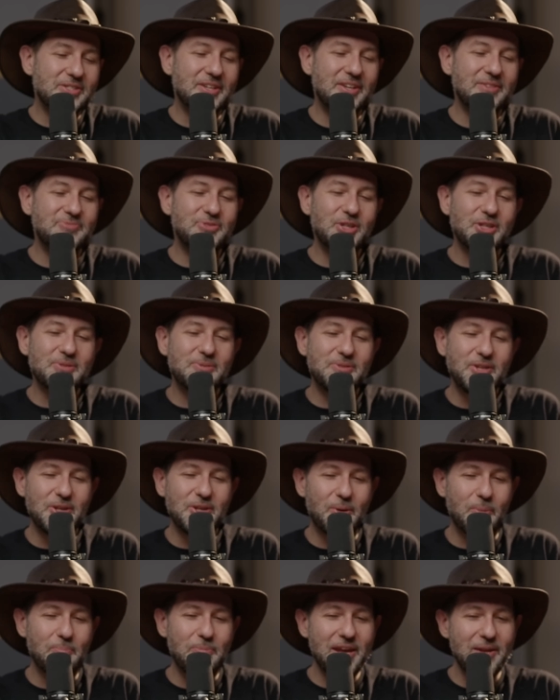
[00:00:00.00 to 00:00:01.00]
just
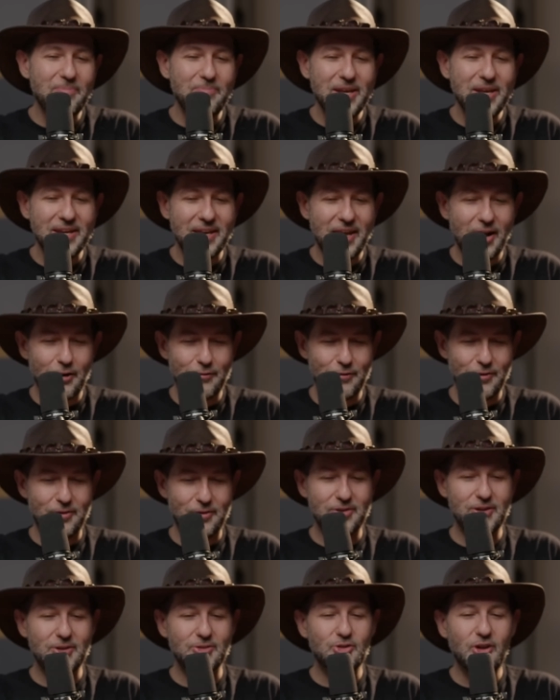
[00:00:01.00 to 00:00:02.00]
being careful,
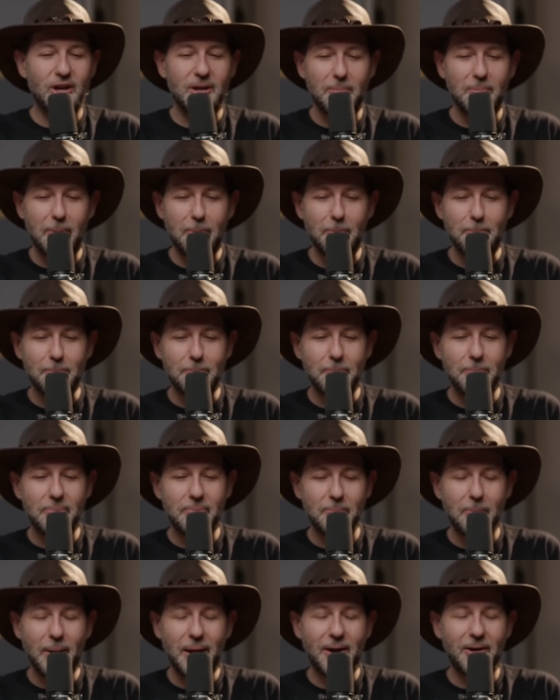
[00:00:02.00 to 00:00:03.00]
trying to
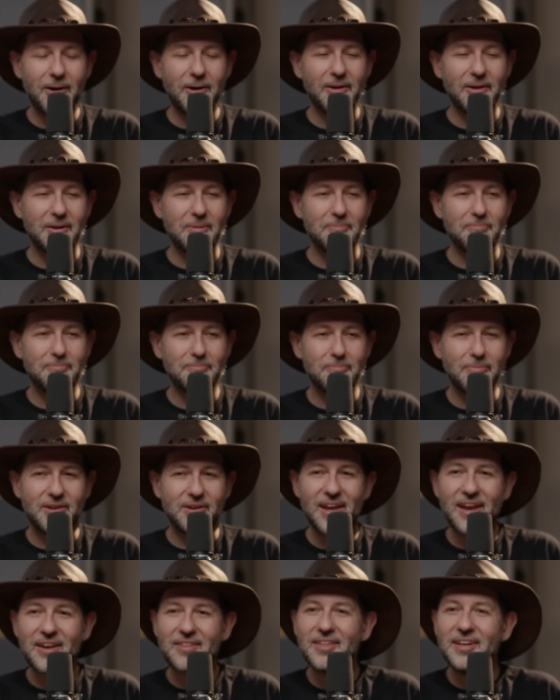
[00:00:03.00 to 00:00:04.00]
prepare and
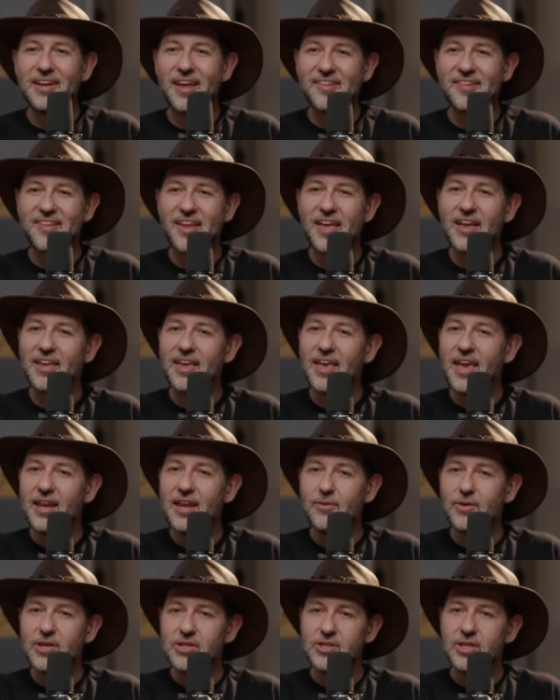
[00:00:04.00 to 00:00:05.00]
protect the nest egg.
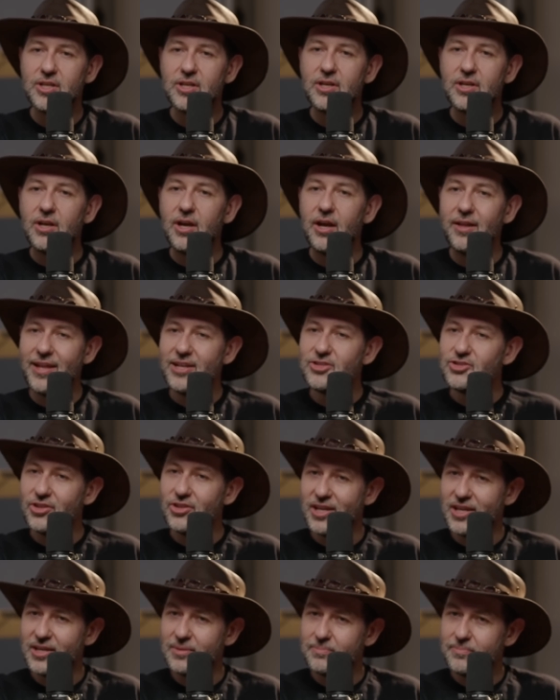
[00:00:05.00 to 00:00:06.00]
Anyways,
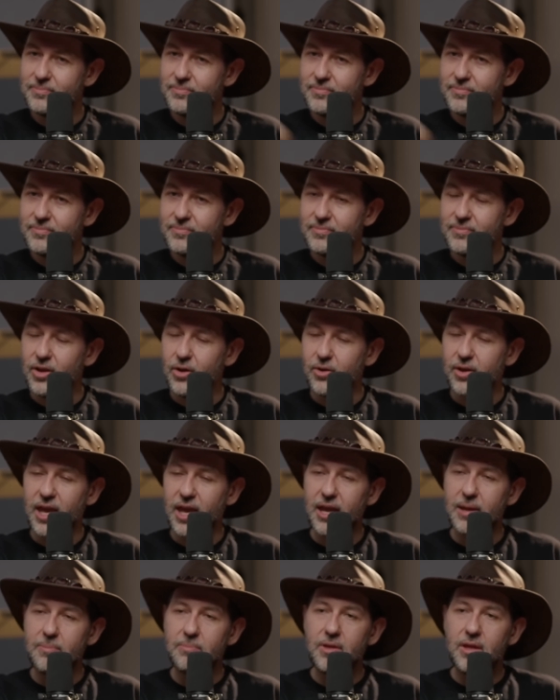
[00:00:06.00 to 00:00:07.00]
allegedly,
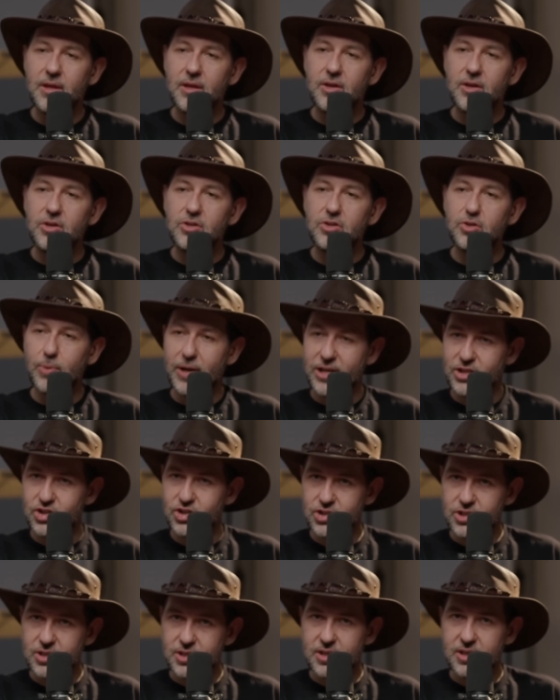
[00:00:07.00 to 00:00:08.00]
okay,
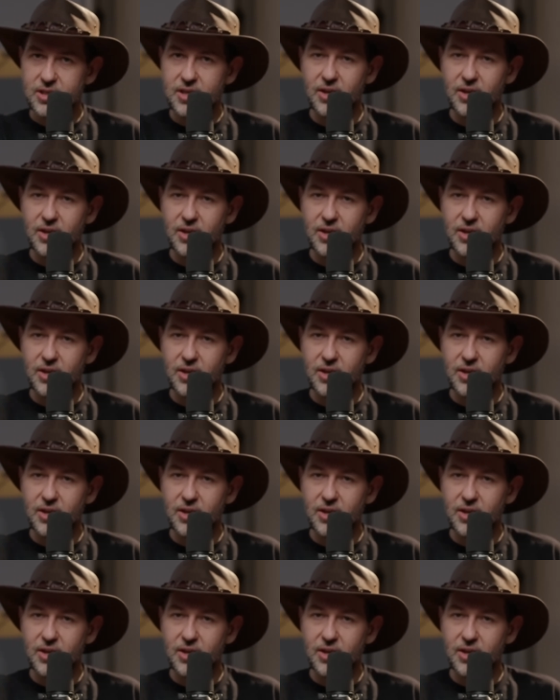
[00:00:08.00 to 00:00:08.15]
Twitch can